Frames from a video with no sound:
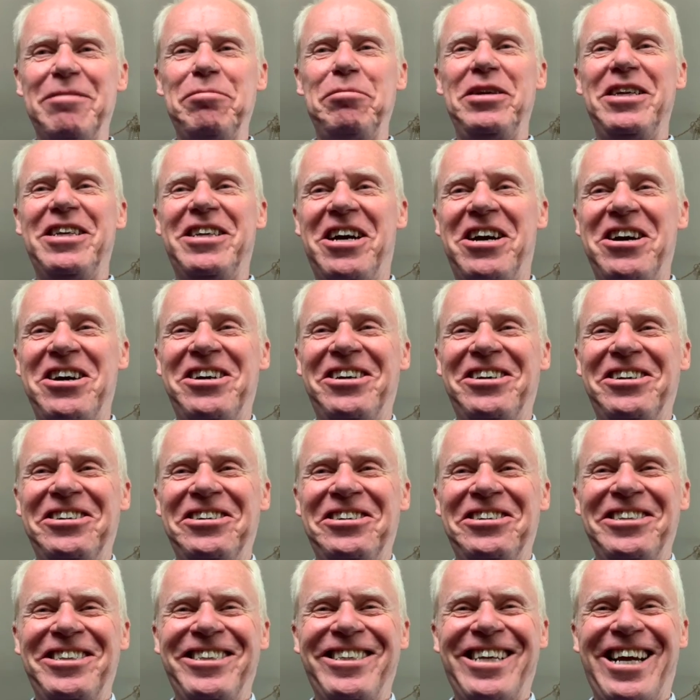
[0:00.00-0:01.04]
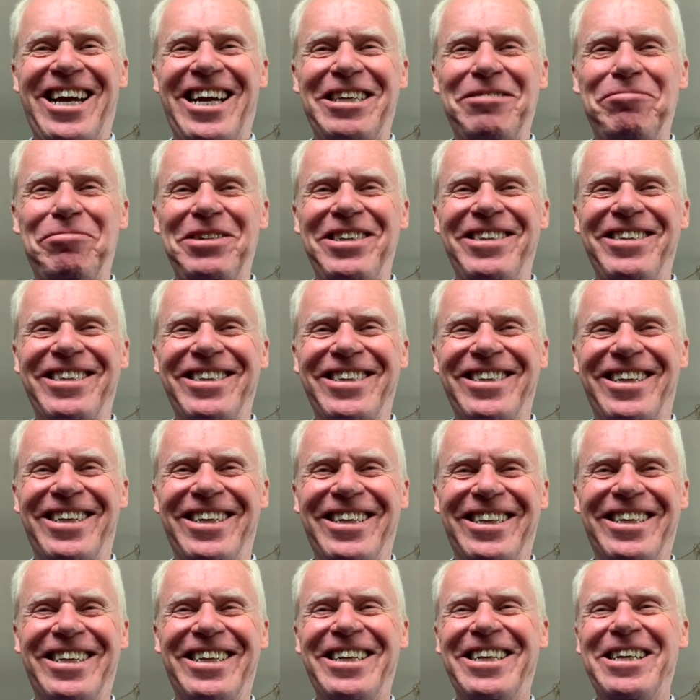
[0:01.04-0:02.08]
because it has been
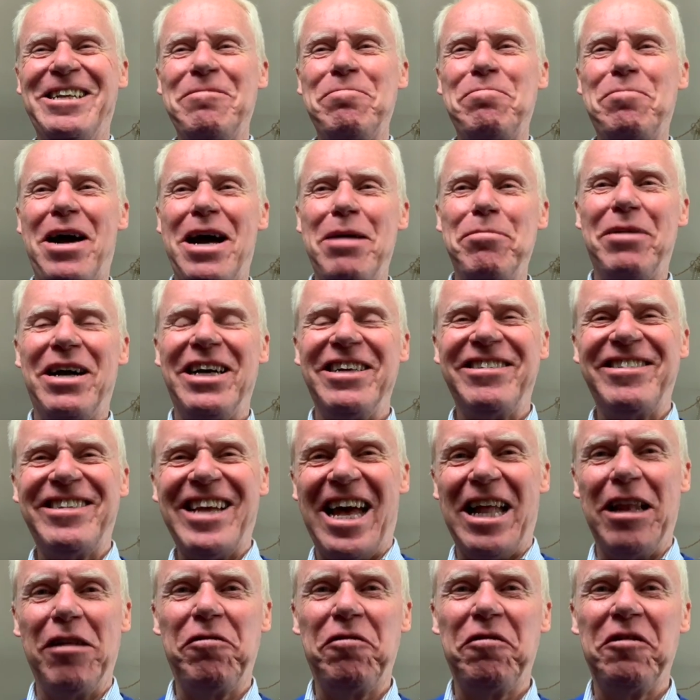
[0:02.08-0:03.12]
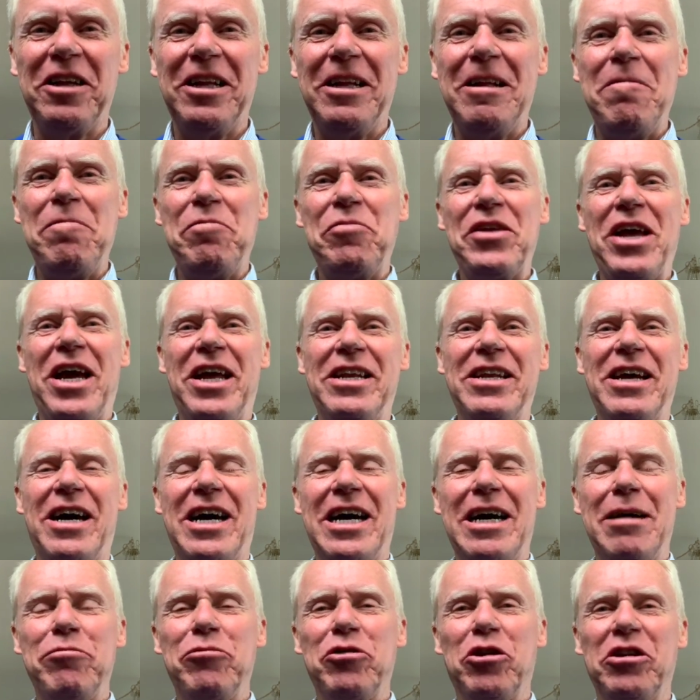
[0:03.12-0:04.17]
done by myself, and
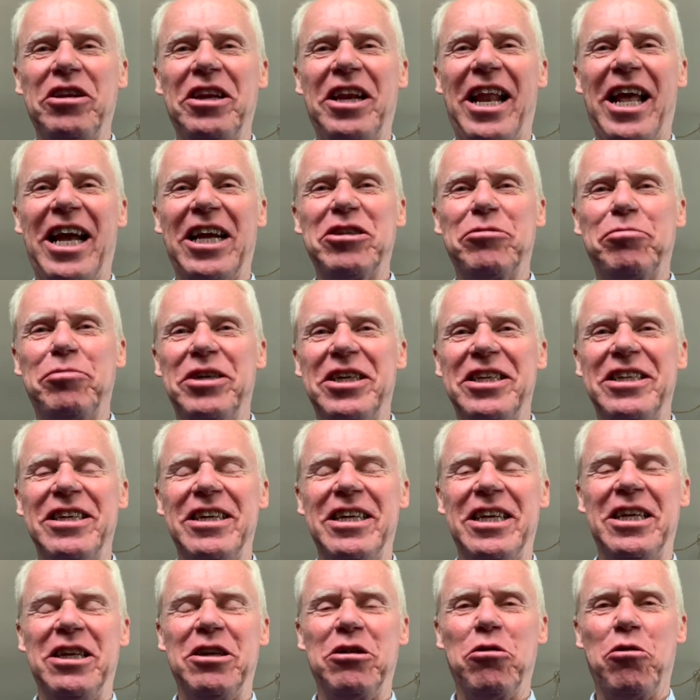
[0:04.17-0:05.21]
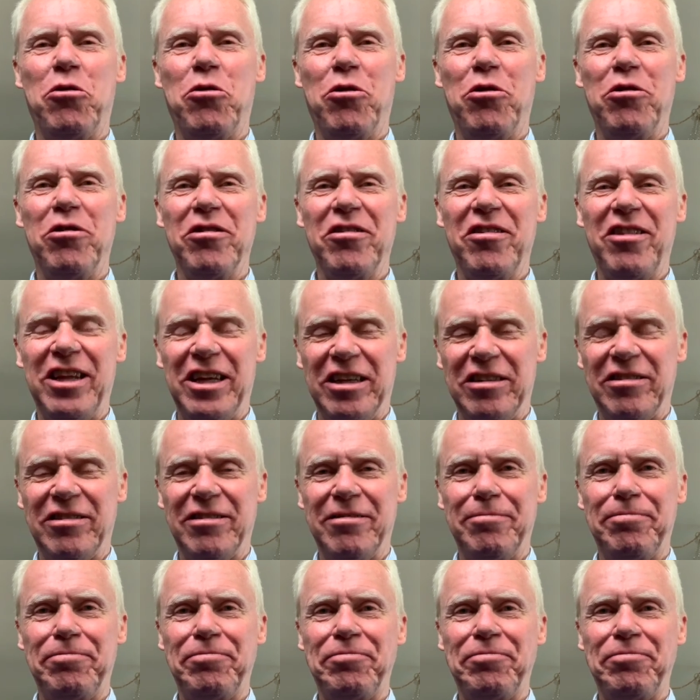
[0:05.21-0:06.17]
I'm not an expert in all this.